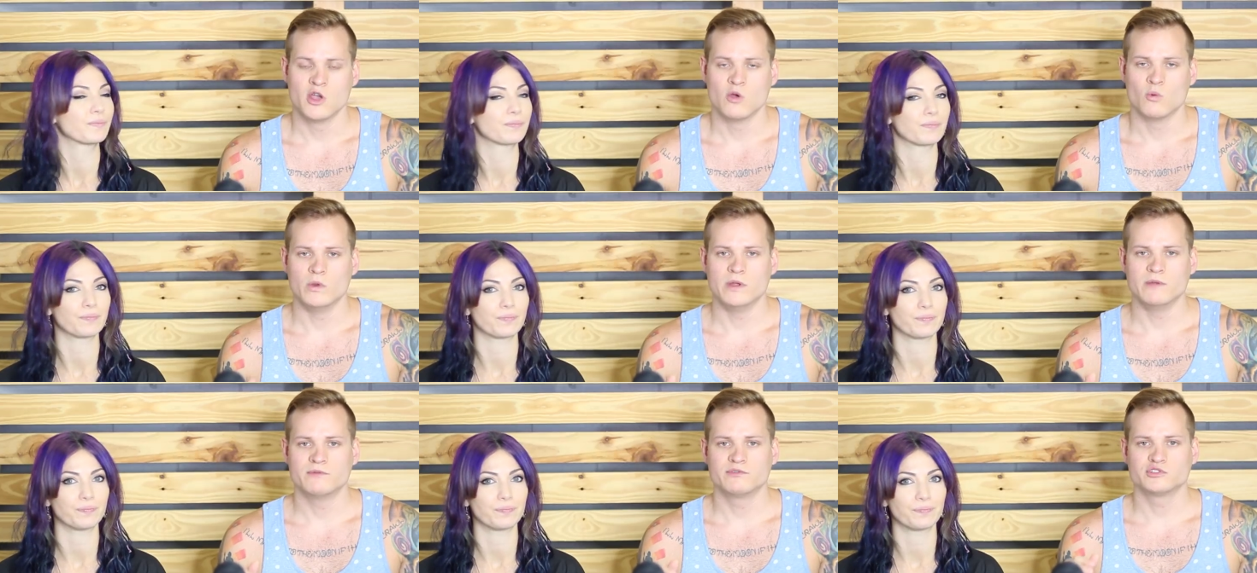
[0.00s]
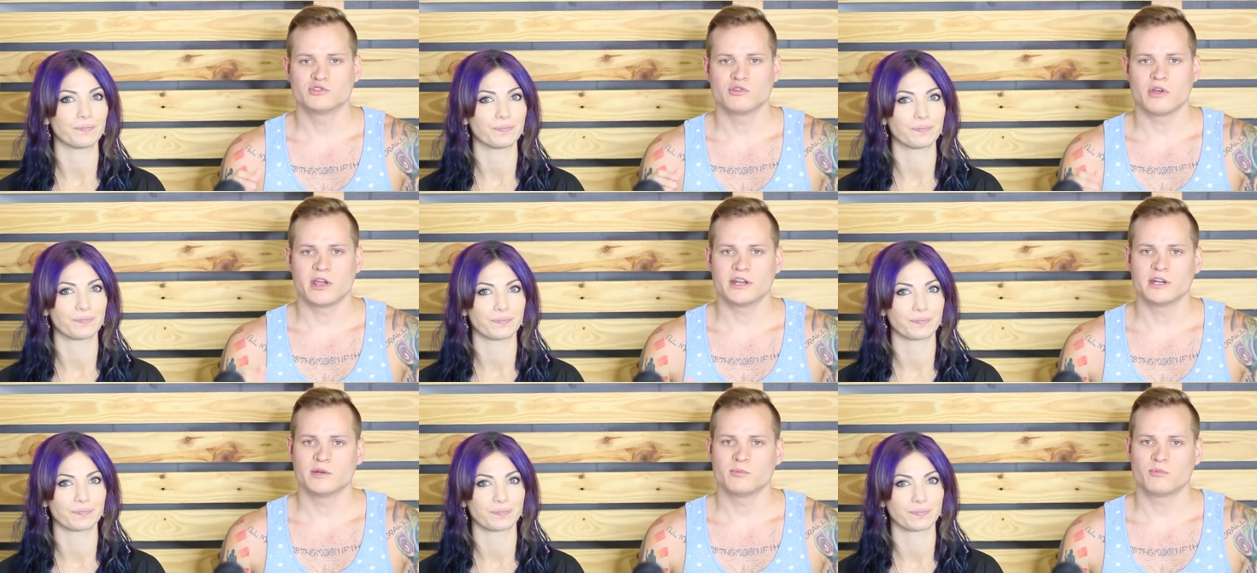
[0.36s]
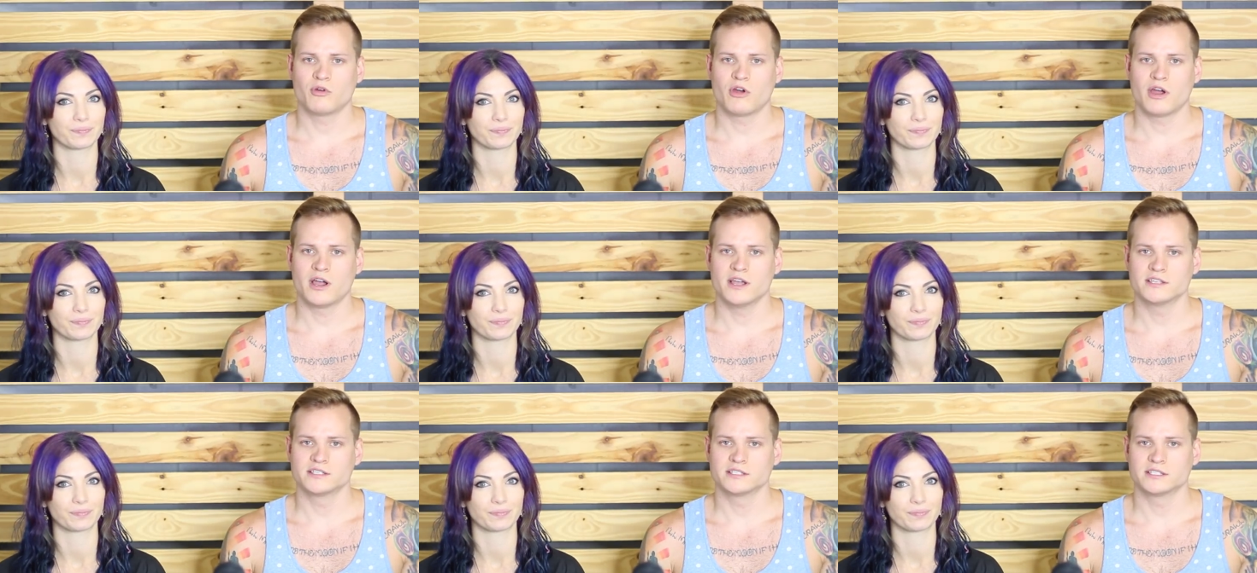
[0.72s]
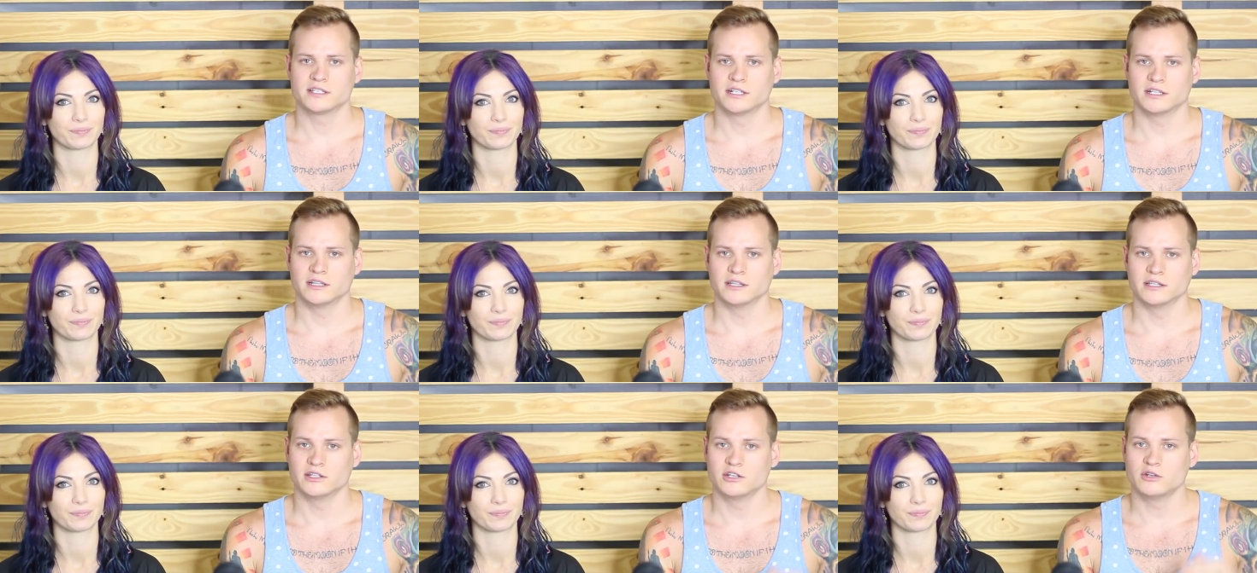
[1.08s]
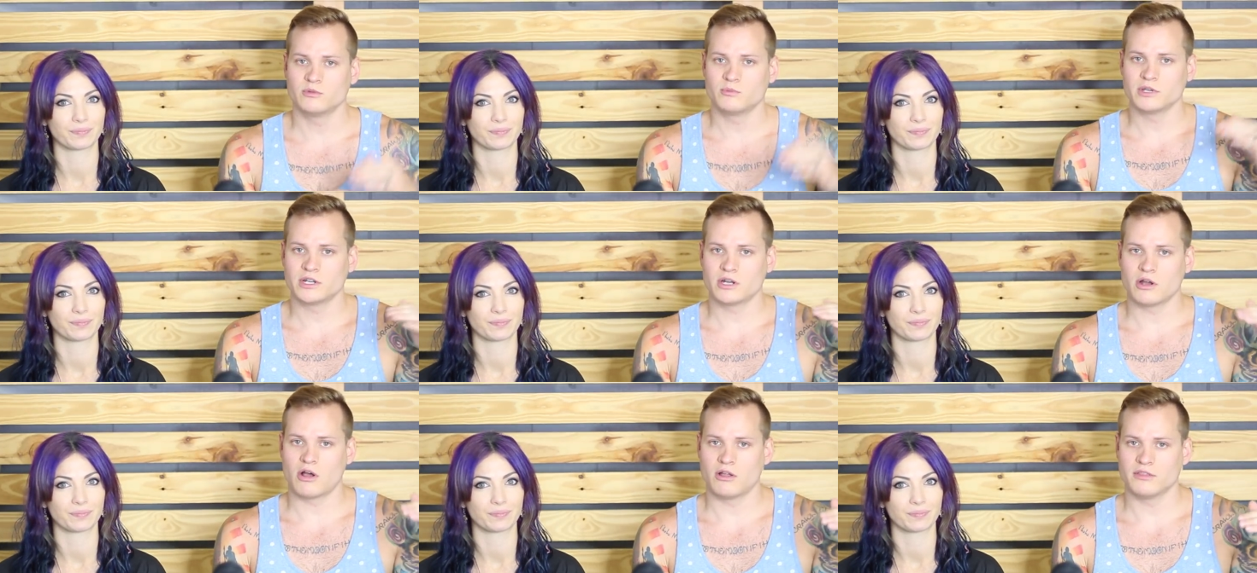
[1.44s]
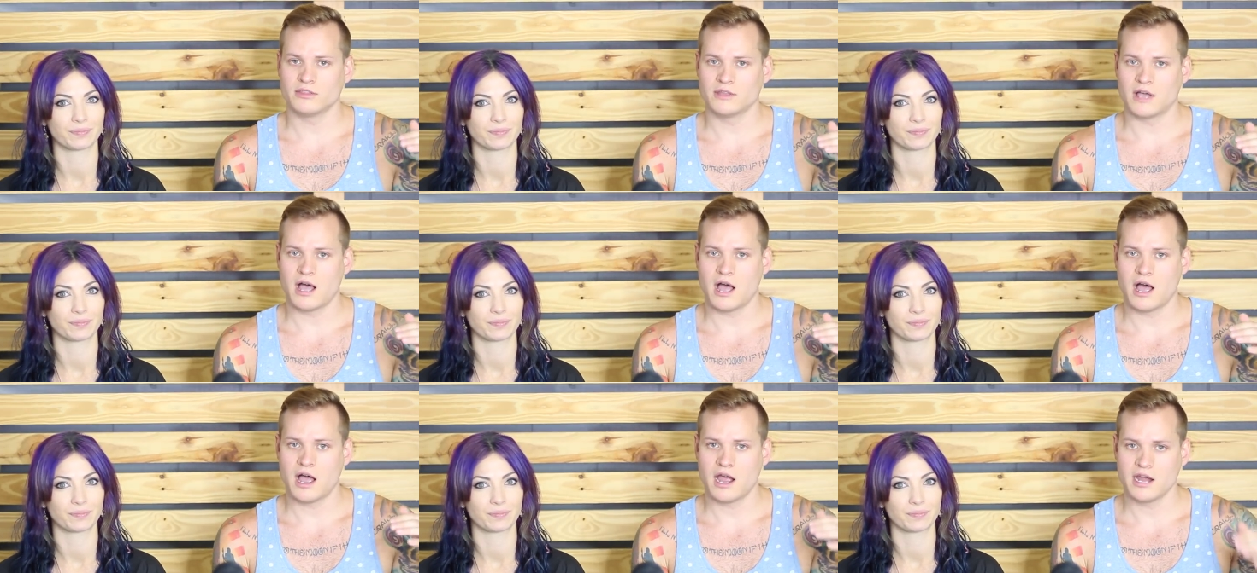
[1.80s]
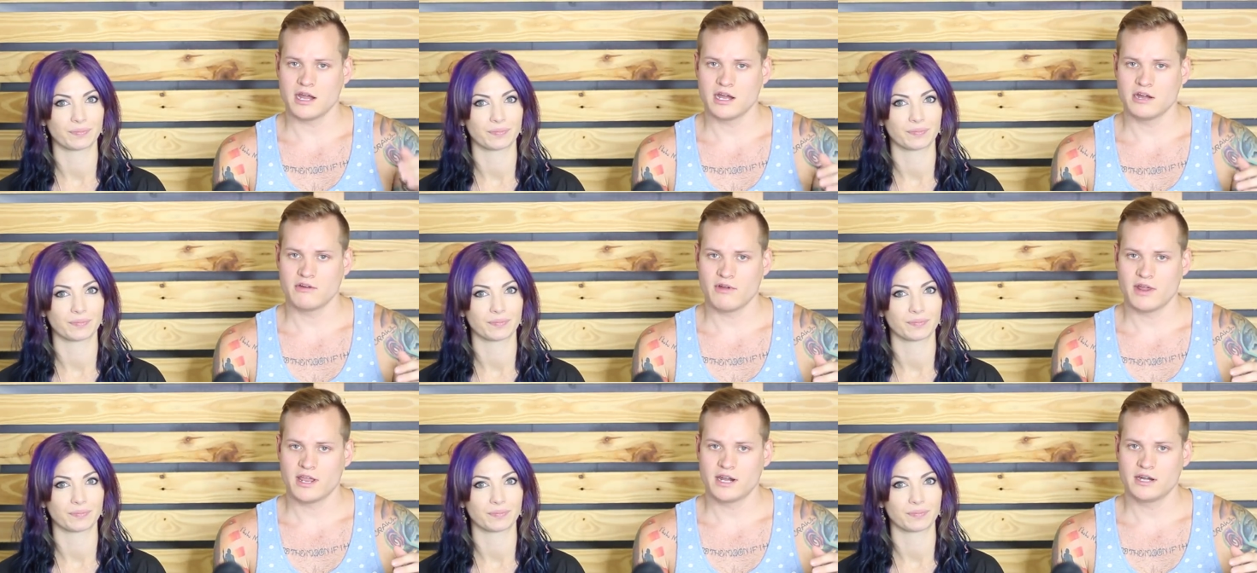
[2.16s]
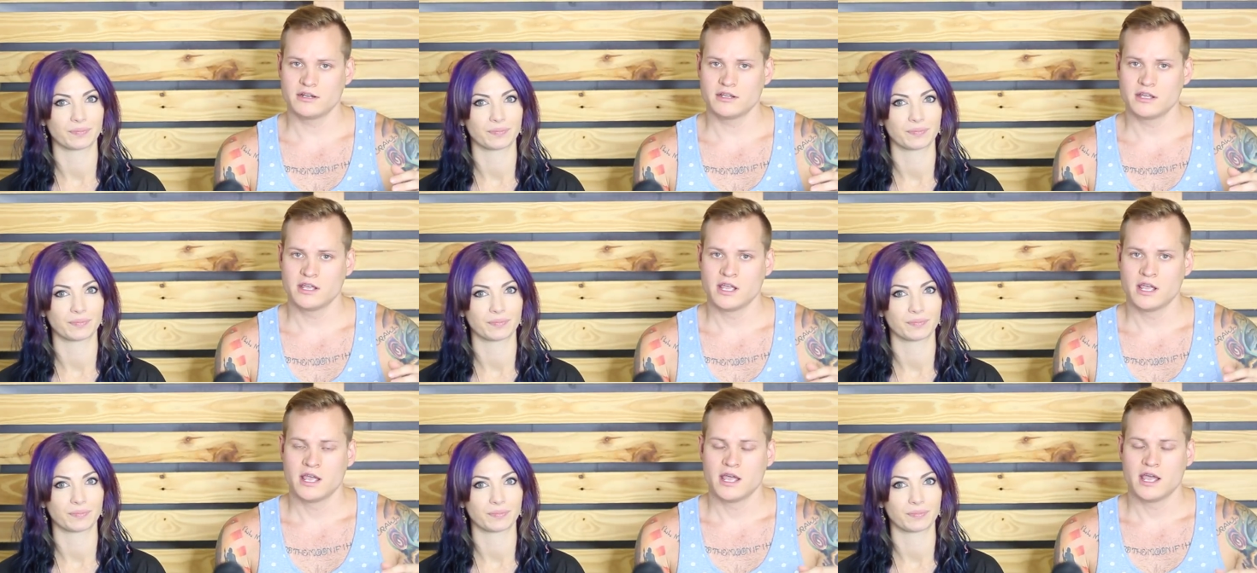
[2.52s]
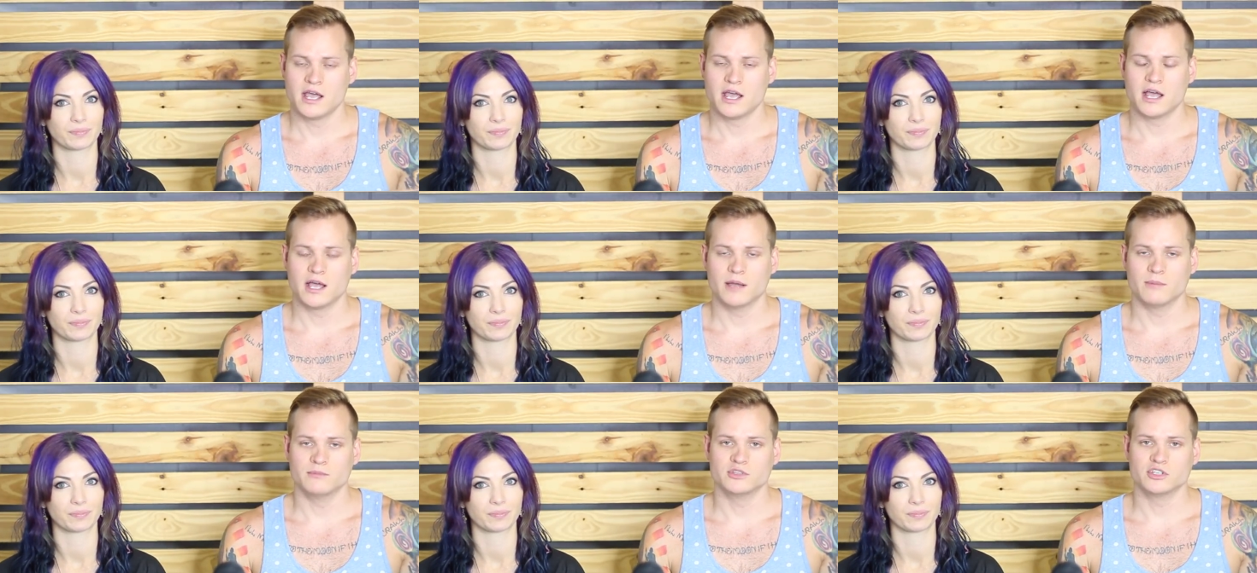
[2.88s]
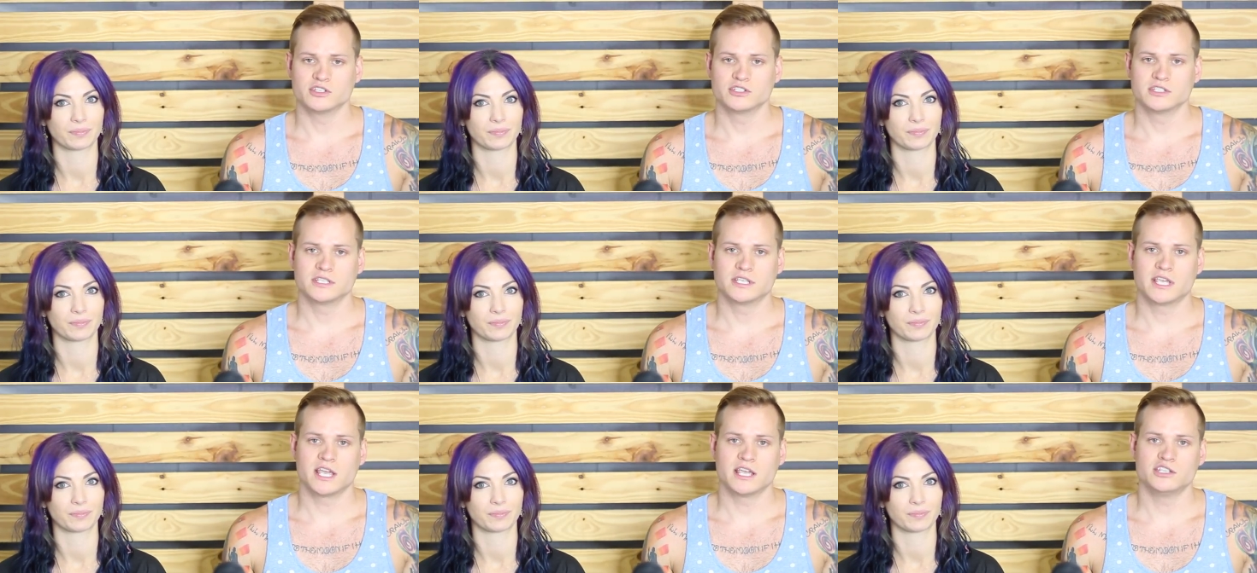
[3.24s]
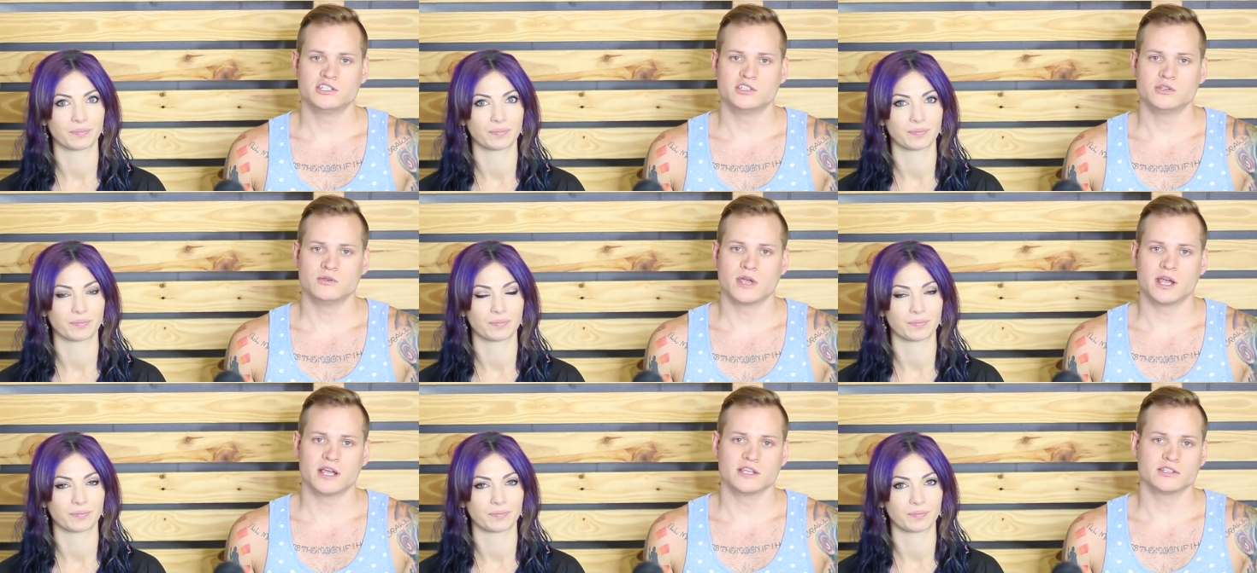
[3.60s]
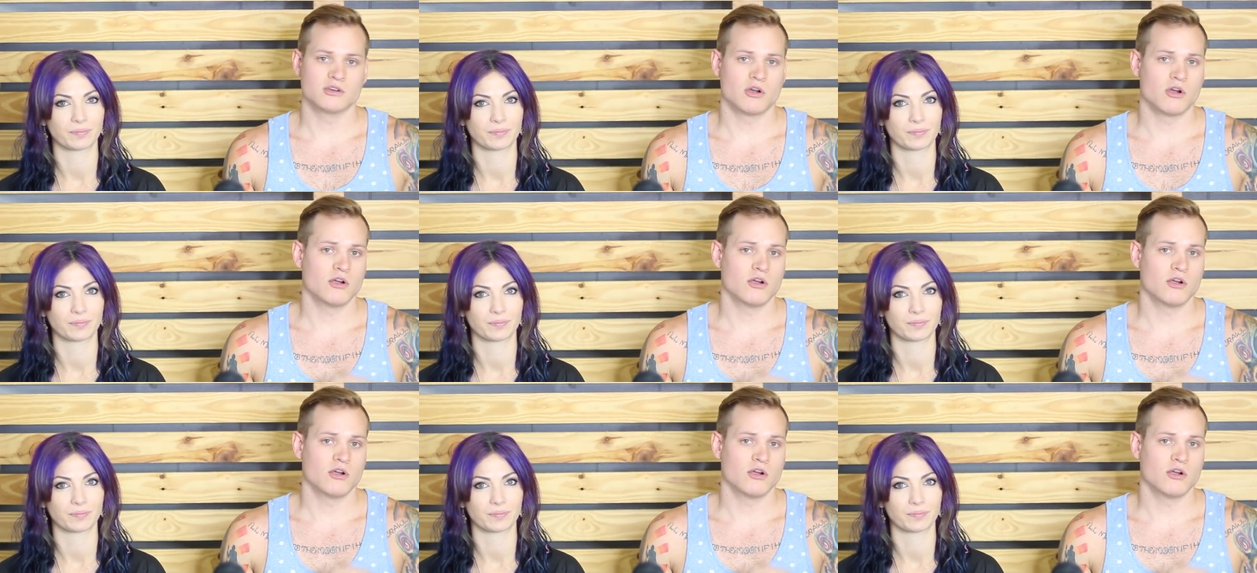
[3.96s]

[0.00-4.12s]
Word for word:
Speaker 1: We've mm. tried to price it a little bit on the higher end um, just in case you guys